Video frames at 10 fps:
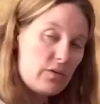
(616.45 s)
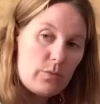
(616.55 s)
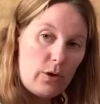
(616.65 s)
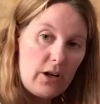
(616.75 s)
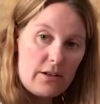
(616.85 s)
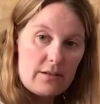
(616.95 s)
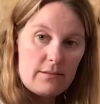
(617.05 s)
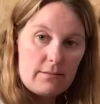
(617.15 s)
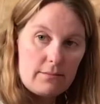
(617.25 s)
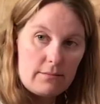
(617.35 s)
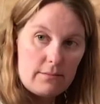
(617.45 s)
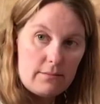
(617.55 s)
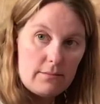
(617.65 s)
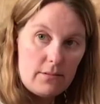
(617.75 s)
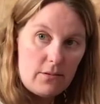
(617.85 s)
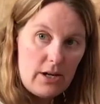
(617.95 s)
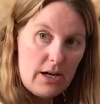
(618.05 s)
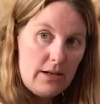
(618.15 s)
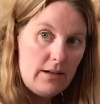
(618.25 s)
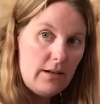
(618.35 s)
words.
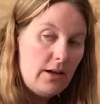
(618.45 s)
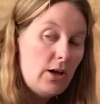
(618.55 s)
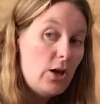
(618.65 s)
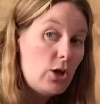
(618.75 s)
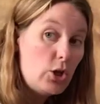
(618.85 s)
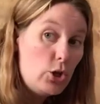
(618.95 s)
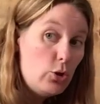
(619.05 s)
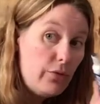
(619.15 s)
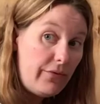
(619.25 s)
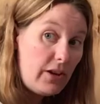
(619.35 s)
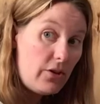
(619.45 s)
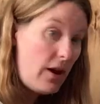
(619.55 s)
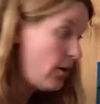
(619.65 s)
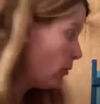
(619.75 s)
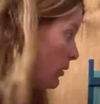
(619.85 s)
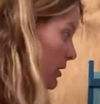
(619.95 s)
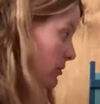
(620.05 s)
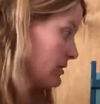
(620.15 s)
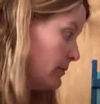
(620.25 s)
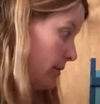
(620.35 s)
Okay? You figure out what
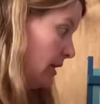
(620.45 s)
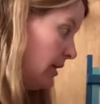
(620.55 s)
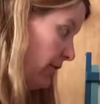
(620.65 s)
goes in